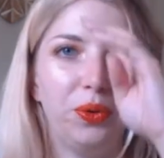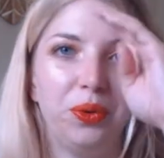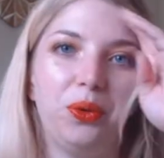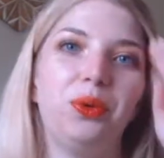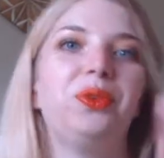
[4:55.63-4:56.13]

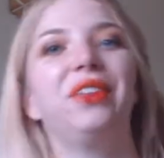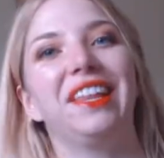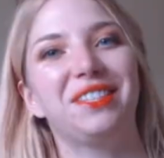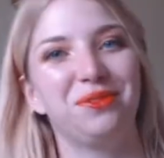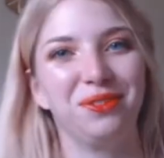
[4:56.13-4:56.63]

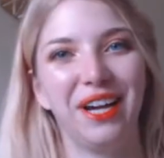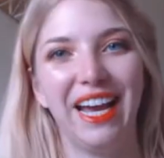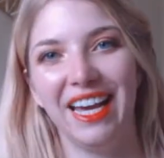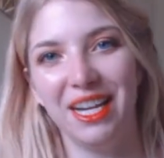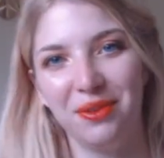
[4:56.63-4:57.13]
Ooh, that's
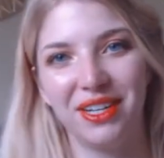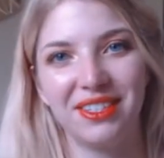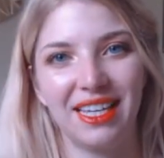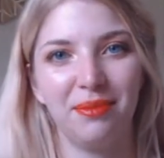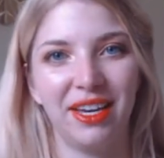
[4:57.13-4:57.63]
right. I went
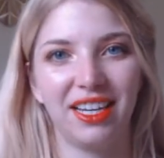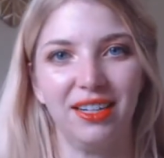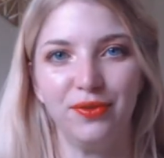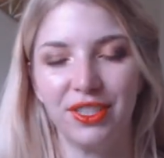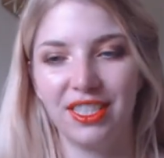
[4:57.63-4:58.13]
outside my
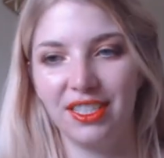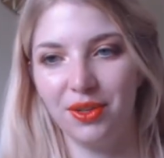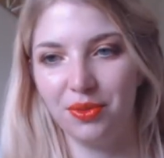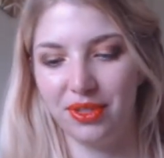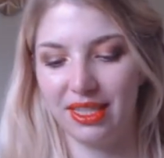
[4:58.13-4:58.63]
comfort
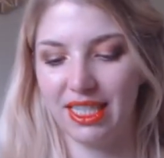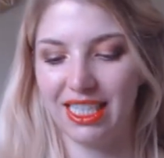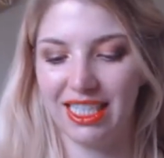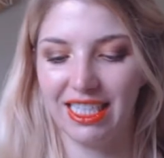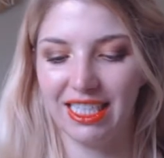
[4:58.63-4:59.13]
zone with
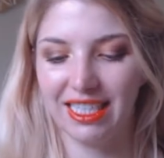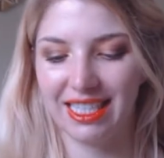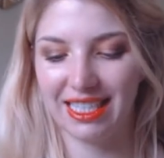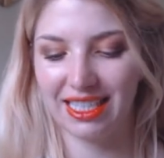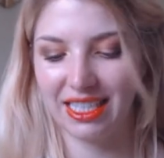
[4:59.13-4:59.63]

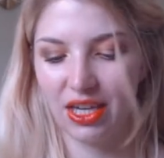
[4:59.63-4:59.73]
this.